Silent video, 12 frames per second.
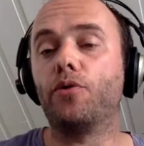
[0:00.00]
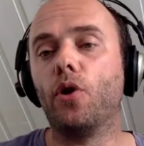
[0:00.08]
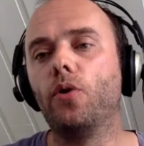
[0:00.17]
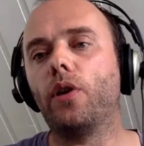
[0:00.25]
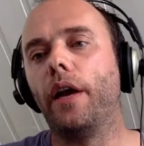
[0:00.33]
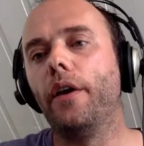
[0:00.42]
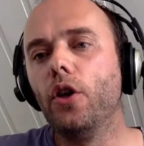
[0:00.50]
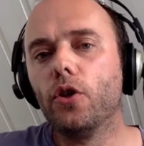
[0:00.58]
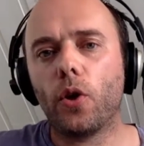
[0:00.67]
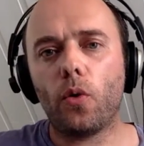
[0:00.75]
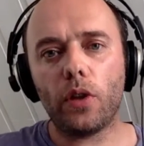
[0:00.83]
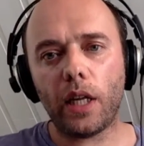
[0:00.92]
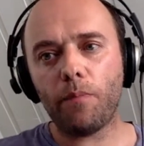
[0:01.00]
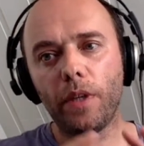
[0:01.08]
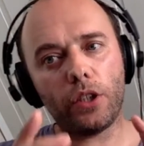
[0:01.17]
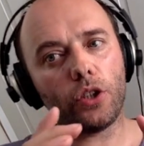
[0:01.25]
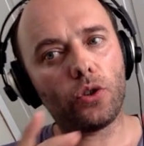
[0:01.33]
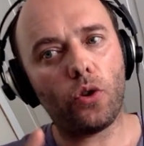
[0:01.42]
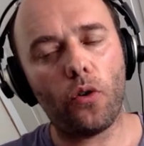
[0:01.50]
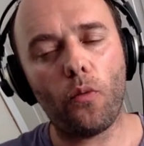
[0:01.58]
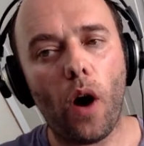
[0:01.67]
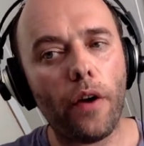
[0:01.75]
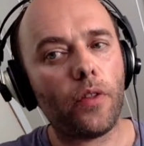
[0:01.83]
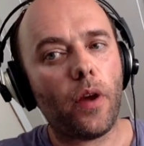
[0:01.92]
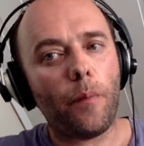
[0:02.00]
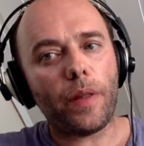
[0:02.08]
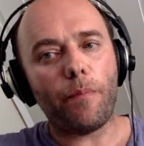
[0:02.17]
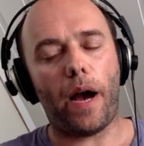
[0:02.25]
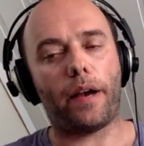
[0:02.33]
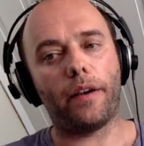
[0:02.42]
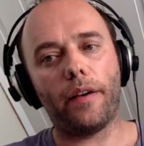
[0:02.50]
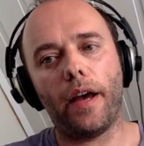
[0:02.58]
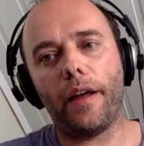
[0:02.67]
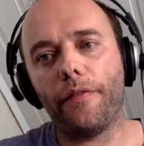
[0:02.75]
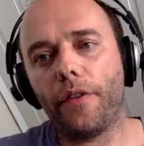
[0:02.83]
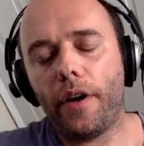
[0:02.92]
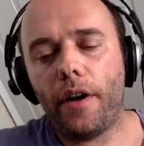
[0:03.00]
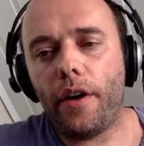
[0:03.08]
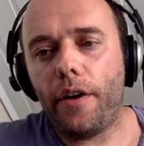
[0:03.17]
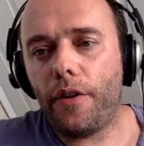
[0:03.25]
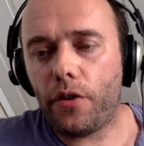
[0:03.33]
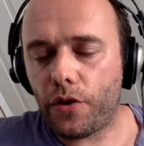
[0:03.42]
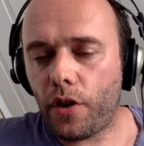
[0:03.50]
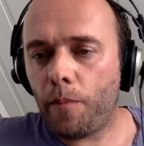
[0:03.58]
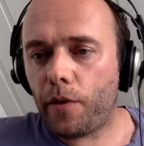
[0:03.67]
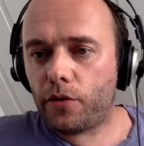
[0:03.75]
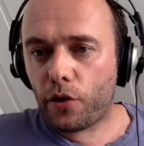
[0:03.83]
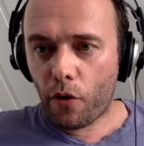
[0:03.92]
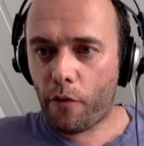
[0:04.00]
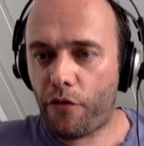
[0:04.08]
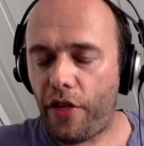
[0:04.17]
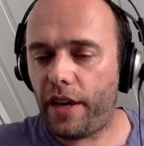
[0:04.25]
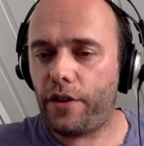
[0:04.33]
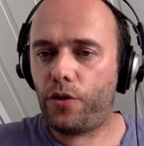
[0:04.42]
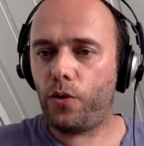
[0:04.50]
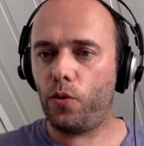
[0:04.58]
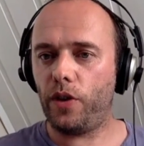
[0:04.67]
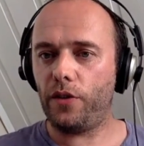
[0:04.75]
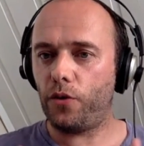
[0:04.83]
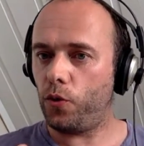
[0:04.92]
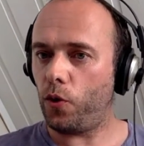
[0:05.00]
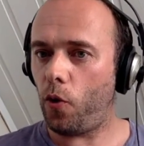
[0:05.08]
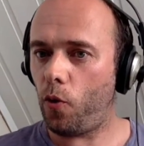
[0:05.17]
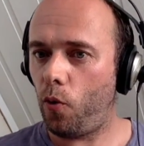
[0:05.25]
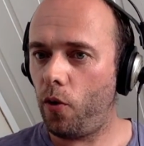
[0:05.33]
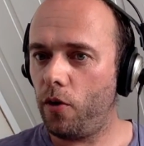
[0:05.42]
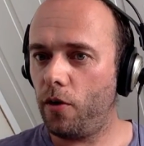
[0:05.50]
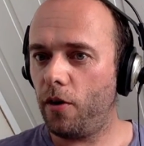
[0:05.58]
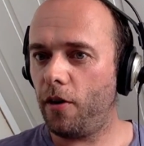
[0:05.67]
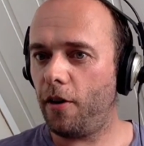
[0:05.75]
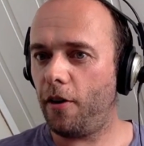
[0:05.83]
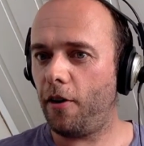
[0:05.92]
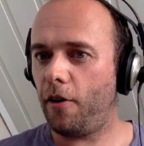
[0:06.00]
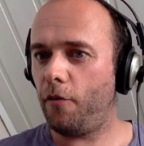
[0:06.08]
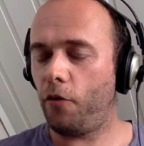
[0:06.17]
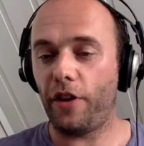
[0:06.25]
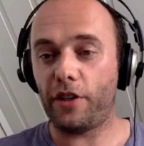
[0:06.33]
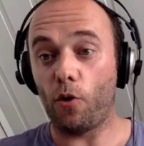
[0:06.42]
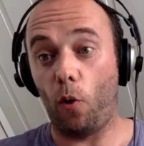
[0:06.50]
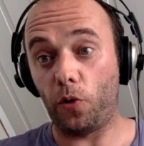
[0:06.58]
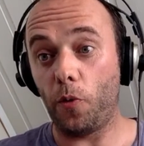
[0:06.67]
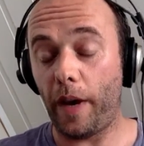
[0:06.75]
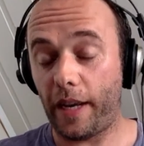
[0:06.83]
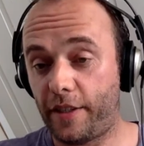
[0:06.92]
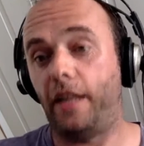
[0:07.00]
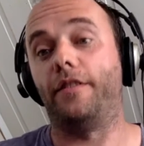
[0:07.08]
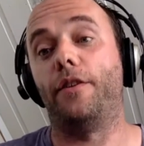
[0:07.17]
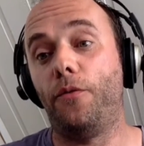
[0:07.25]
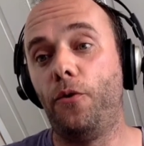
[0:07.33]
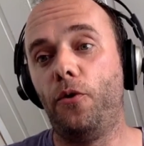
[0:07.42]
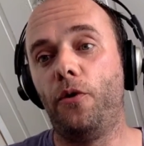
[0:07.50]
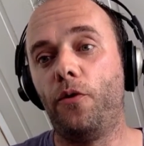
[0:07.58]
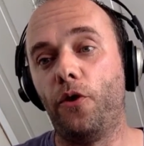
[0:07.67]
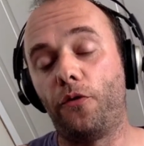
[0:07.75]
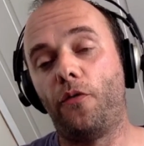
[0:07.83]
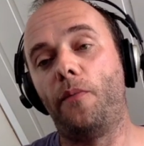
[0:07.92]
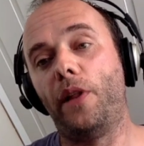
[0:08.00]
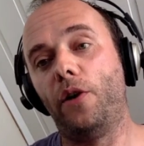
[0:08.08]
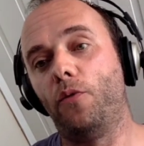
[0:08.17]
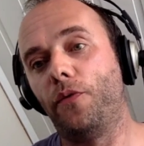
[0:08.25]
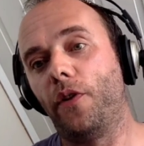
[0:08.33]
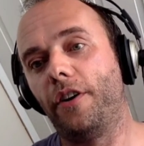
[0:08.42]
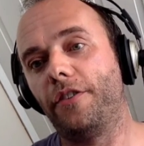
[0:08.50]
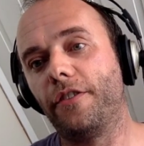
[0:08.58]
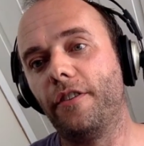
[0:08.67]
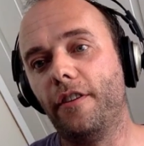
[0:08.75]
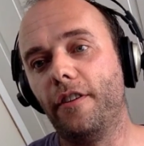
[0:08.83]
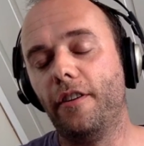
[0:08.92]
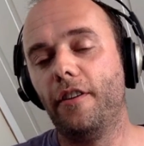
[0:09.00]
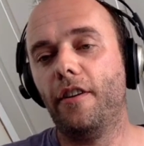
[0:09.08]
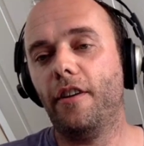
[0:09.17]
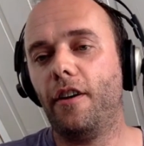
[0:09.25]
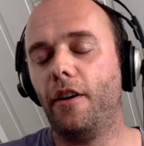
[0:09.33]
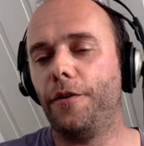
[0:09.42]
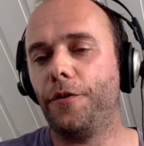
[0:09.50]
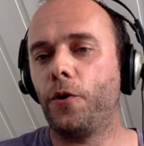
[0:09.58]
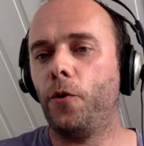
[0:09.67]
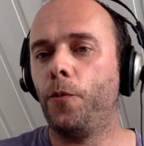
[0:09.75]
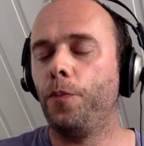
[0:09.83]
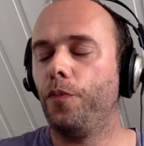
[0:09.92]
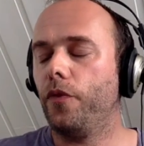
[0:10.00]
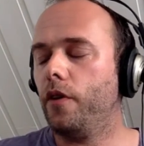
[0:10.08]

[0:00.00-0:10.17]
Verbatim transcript: absolutely. So let me just sort of wind a bit back, and there's a couple of sort of things you need to know for this all to make sense. If you if you're not familiar with Varnish, so